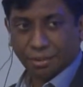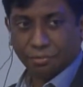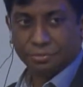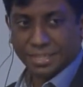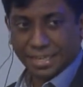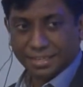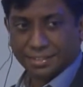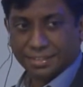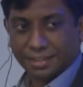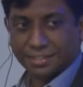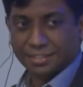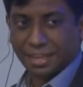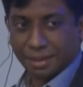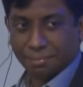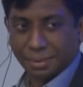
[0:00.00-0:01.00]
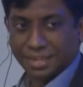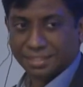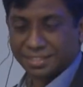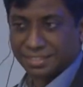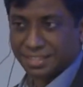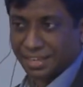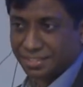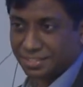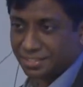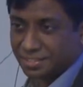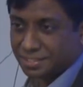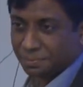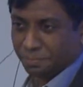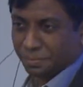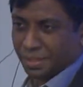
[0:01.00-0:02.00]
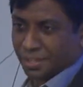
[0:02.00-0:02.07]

of data type exercises.